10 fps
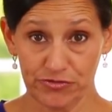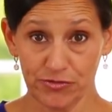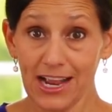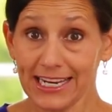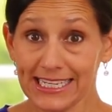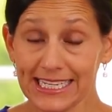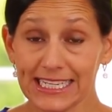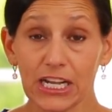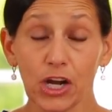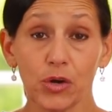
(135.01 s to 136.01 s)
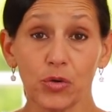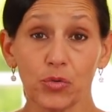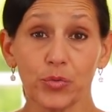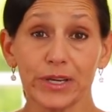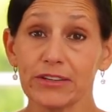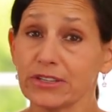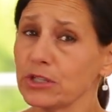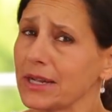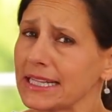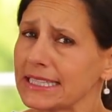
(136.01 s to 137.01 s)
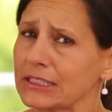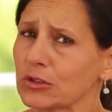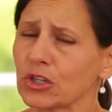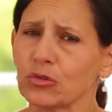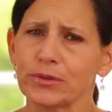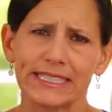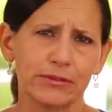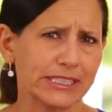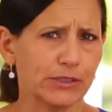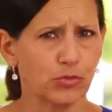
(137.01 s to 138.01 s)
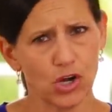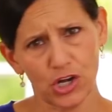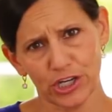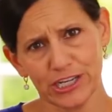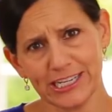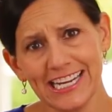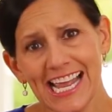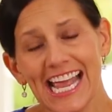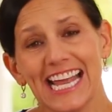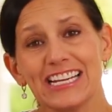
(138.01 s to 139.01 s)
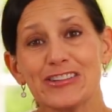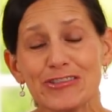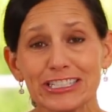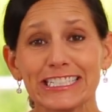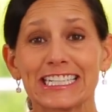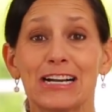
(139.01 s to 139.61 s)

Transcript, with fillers: frying can go really, really well or go really, really wrong. And usually it